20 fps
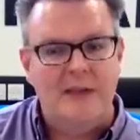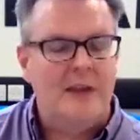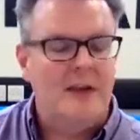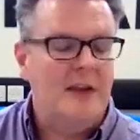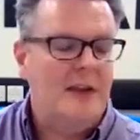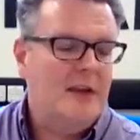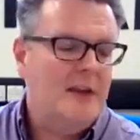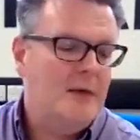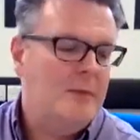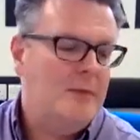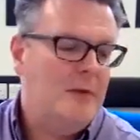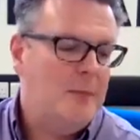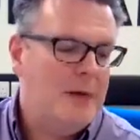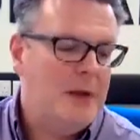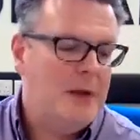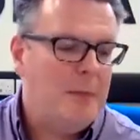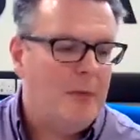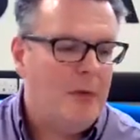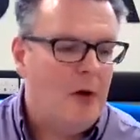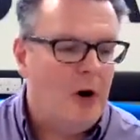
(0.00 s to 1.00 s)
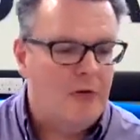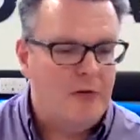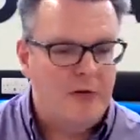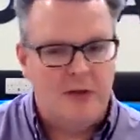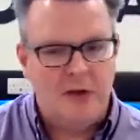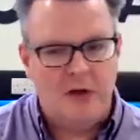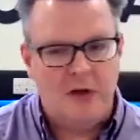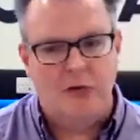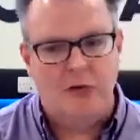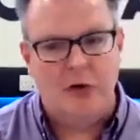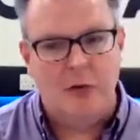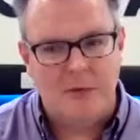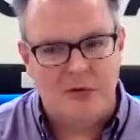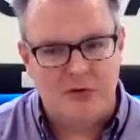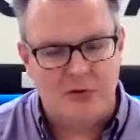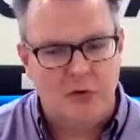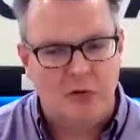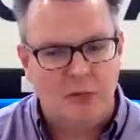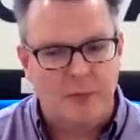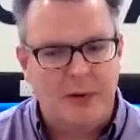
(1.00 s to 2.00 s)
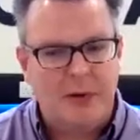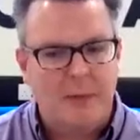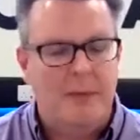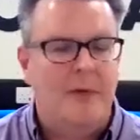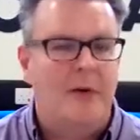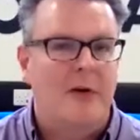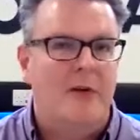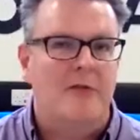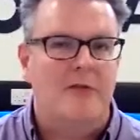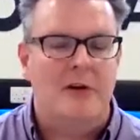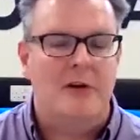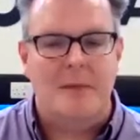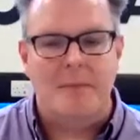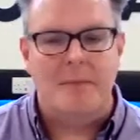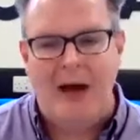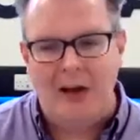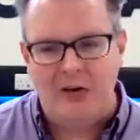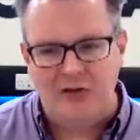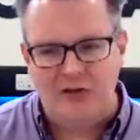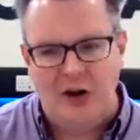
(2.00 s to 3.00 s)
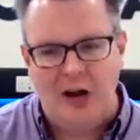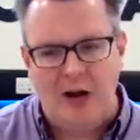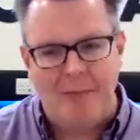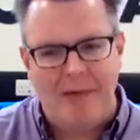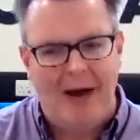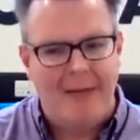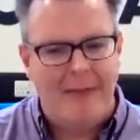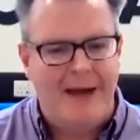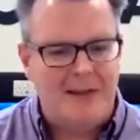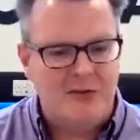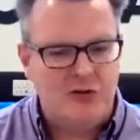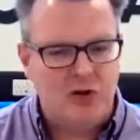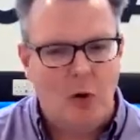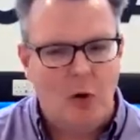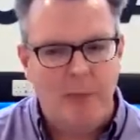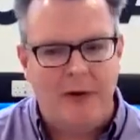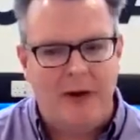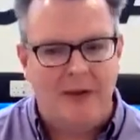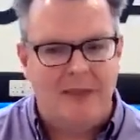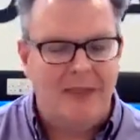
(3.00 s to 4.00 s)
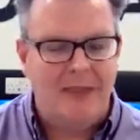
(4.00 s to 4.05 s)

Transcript: that the people that are in the group, the sort of people that are really passionate about that topic,